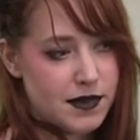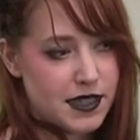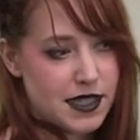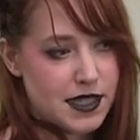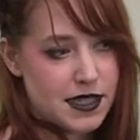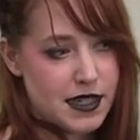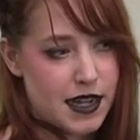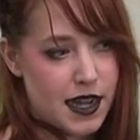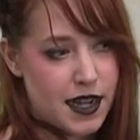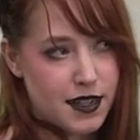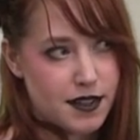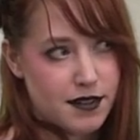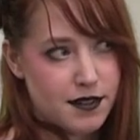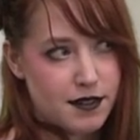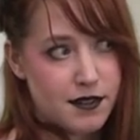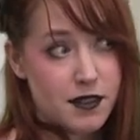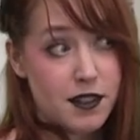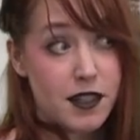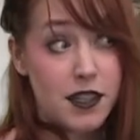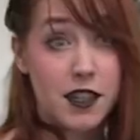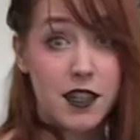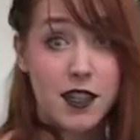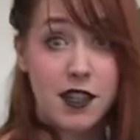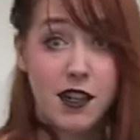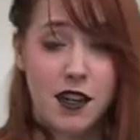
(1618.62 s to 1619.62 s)
Stay.
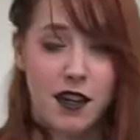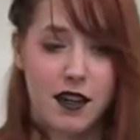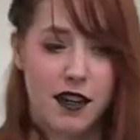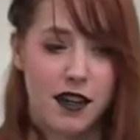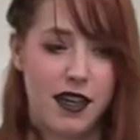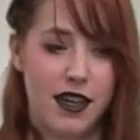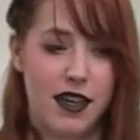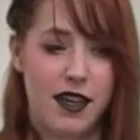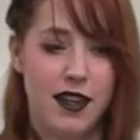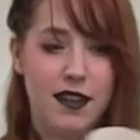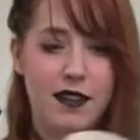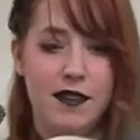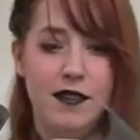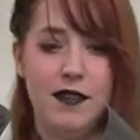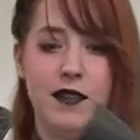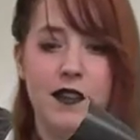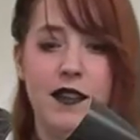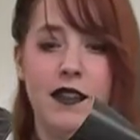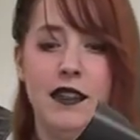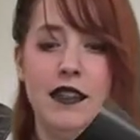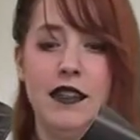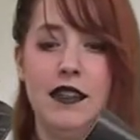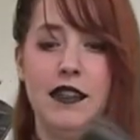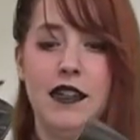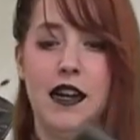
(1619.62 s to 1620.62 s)
Good.
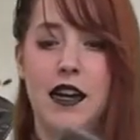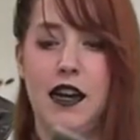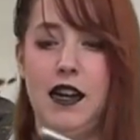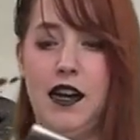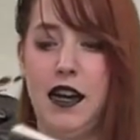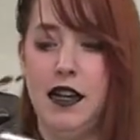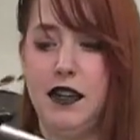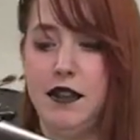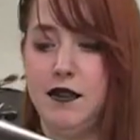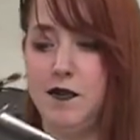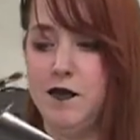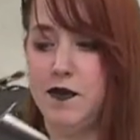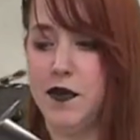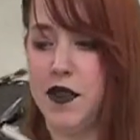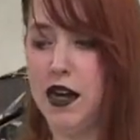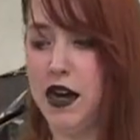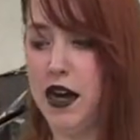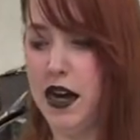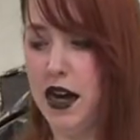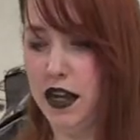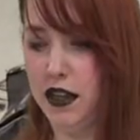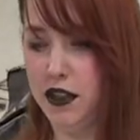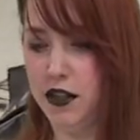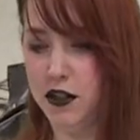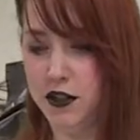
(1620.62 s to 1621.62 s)
All right,
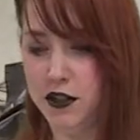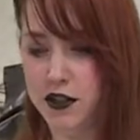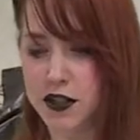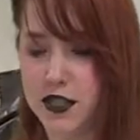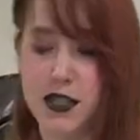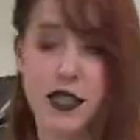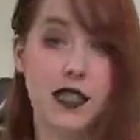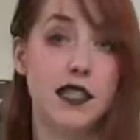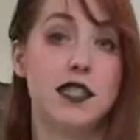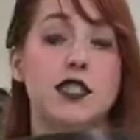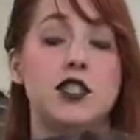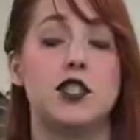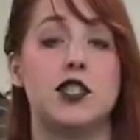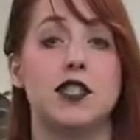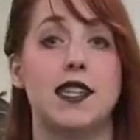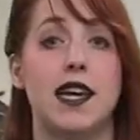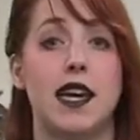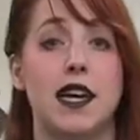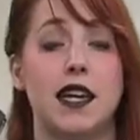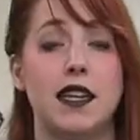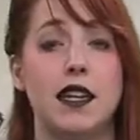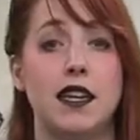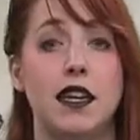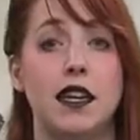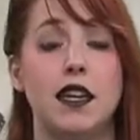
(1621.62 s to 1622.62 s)
I learned this
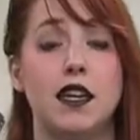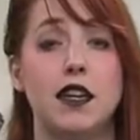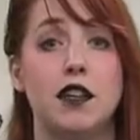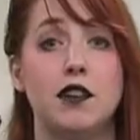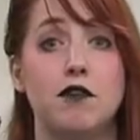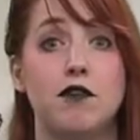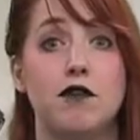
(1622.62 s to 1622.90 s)
technique